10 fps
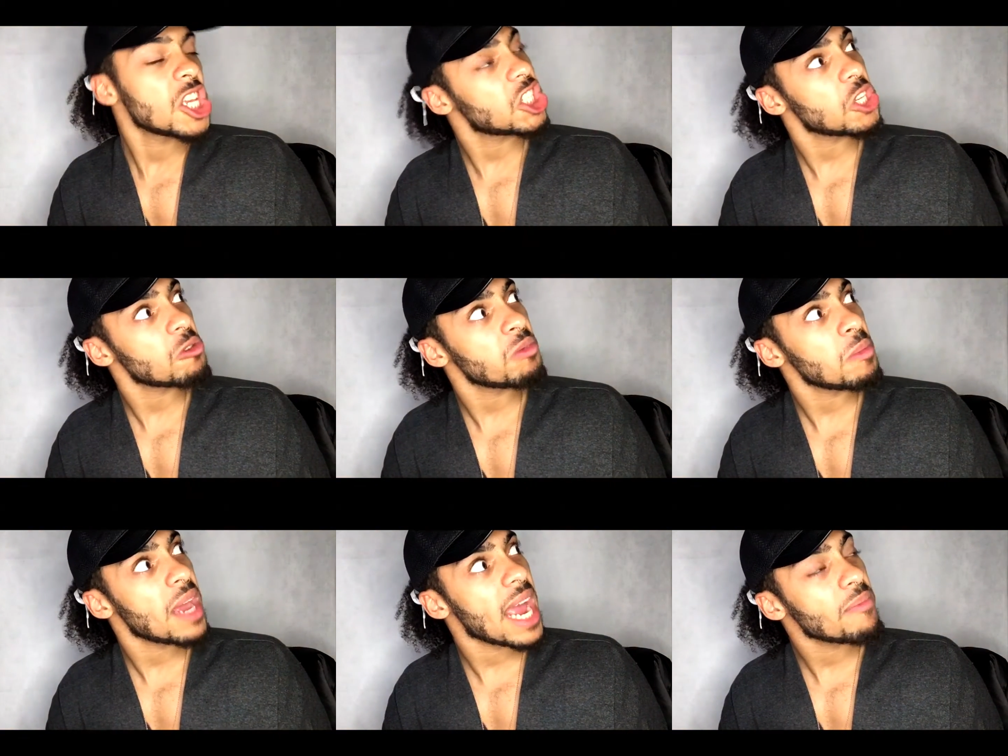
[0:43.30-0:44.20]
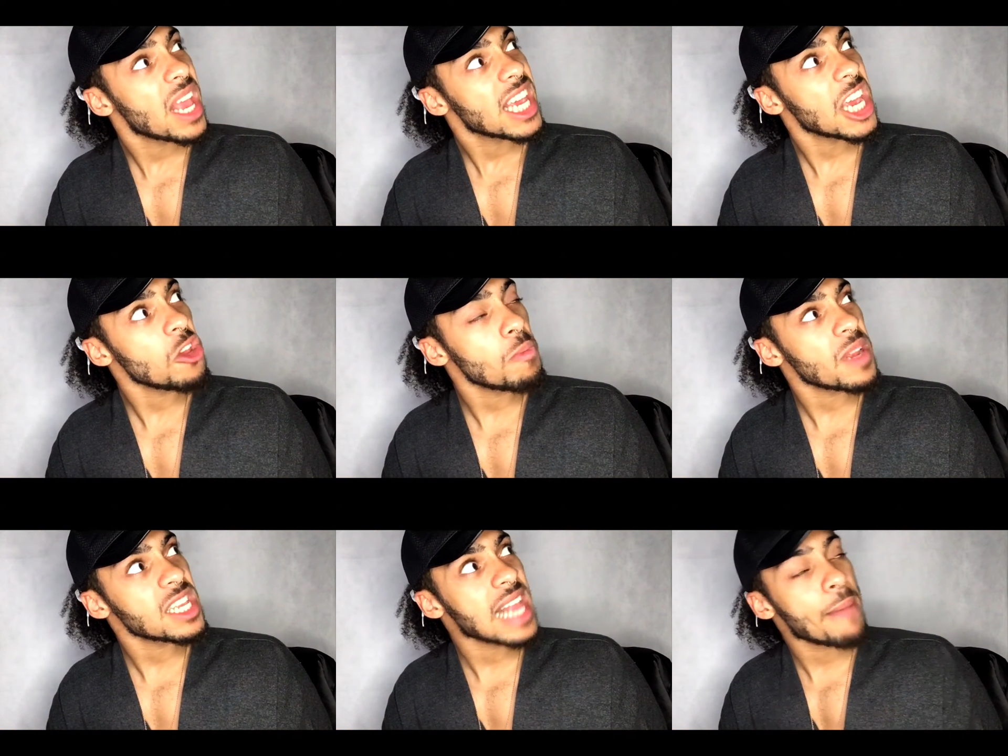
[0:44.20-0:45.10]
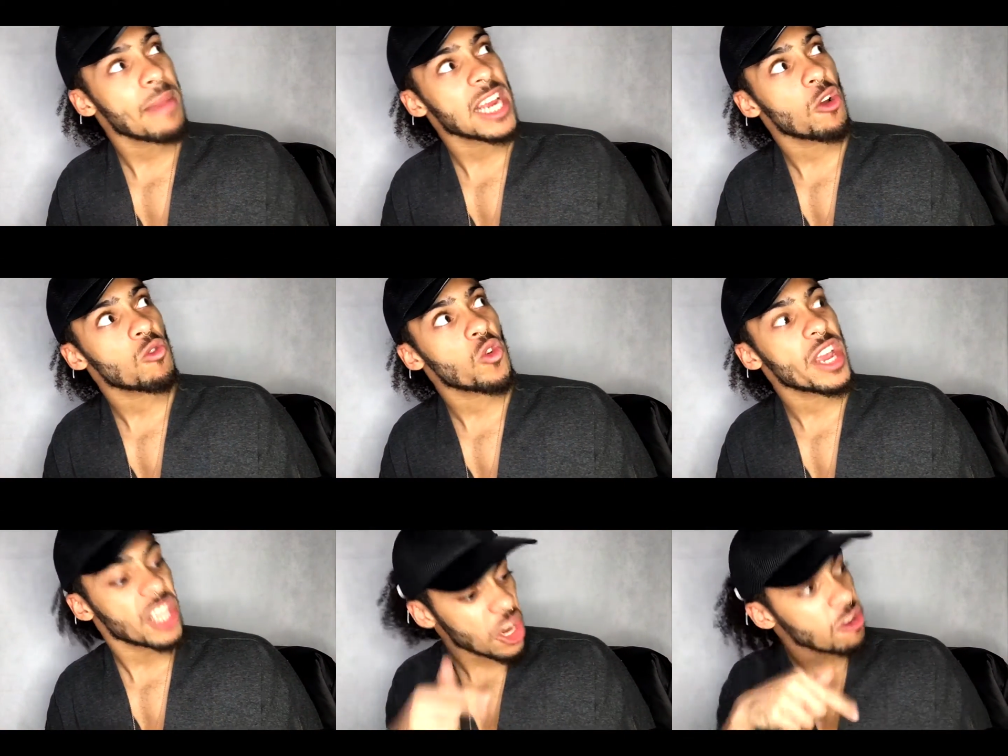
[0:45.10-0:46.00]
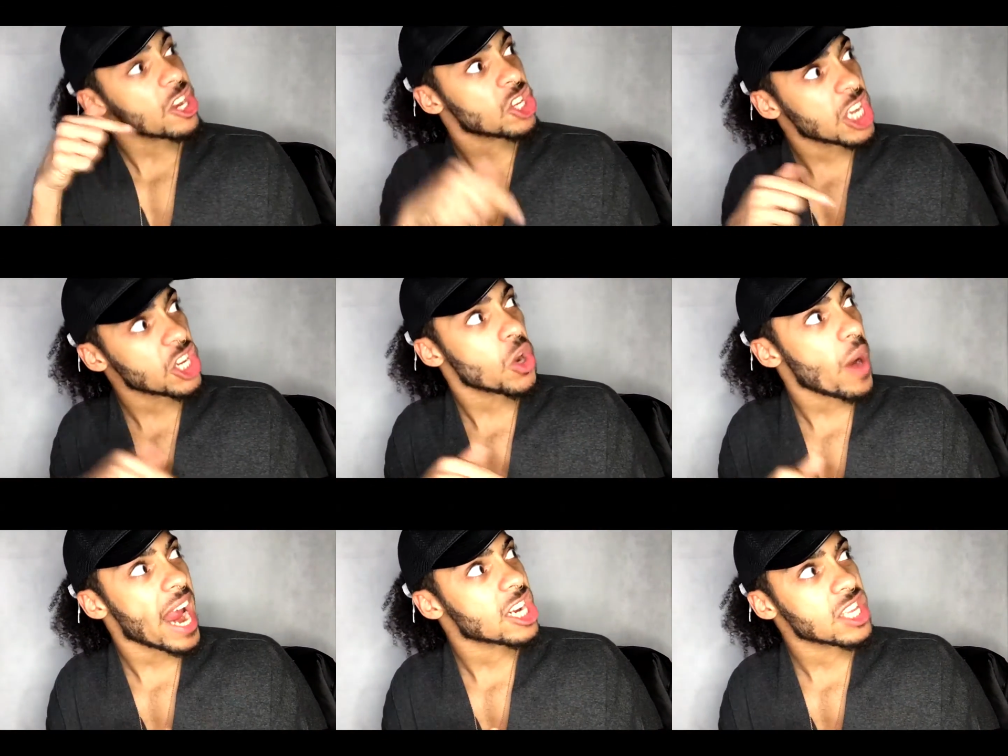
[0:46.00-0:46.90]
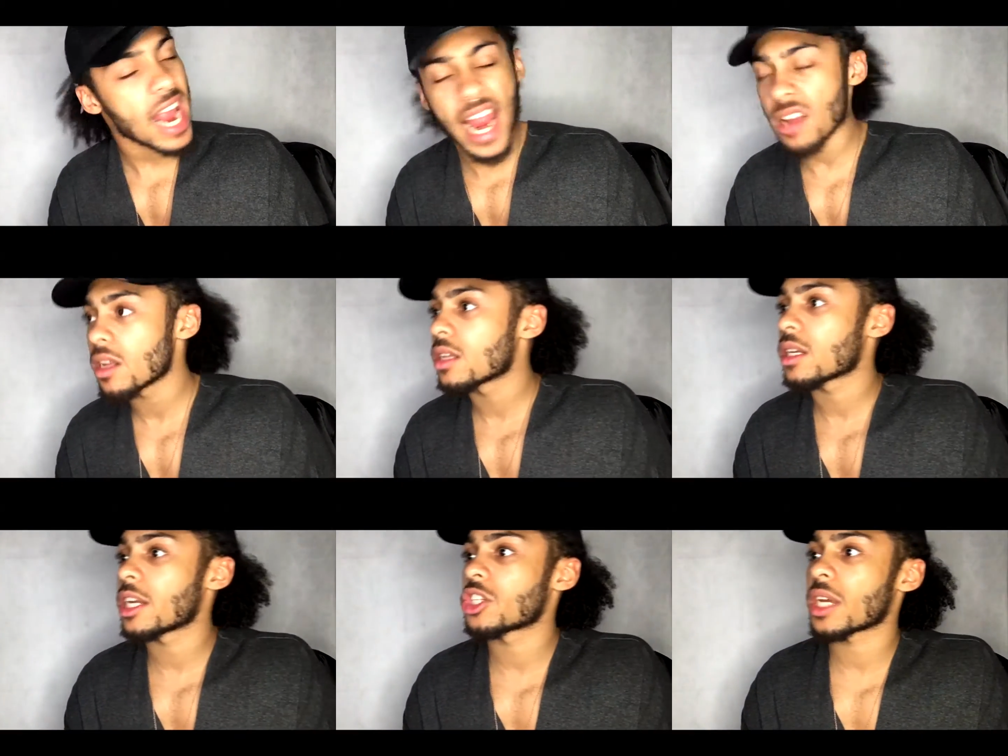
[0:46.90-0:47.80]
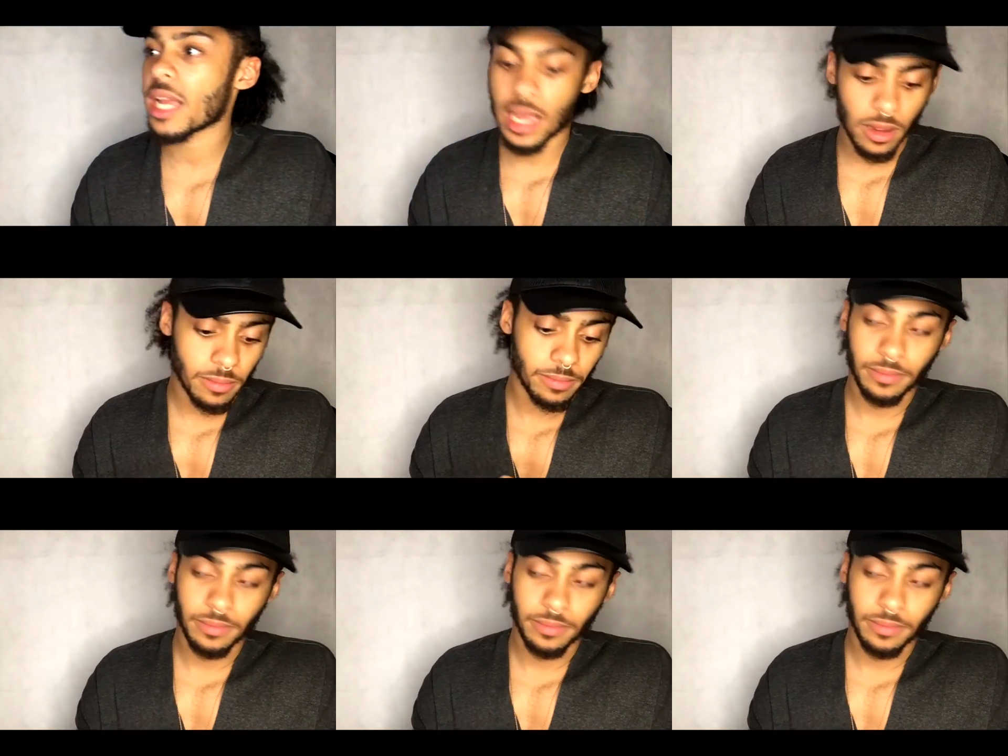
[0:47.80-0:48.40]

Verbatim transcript: excuse me man can you please not make no noise can you just sit your ass down so let's check it out